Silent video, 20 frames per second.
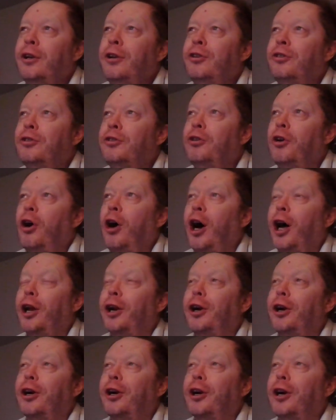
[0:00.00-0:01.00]
his
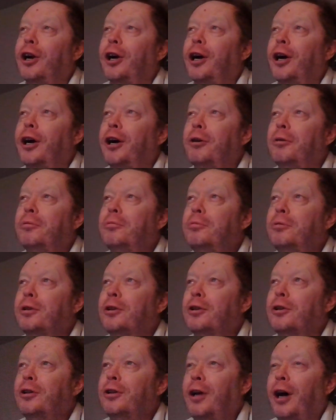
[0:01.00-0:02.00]
daughter
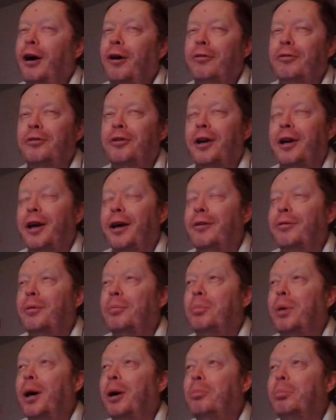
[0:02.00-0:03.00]
would love to have
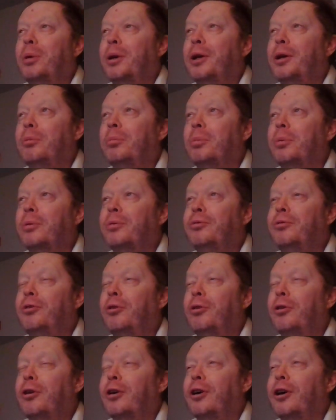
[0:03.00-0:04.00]
a puppy
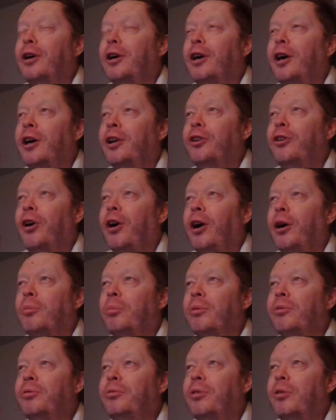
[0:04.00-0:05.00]
before a
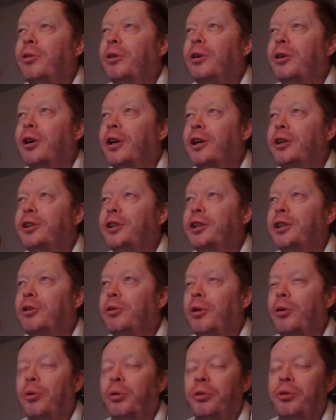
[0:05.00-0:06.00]
dog before she
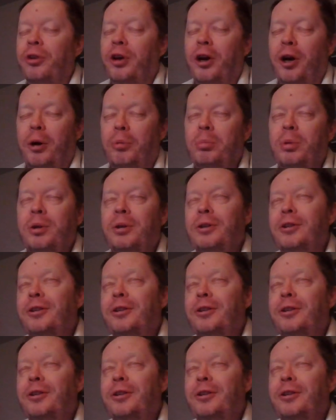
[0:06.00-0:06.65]
grows up.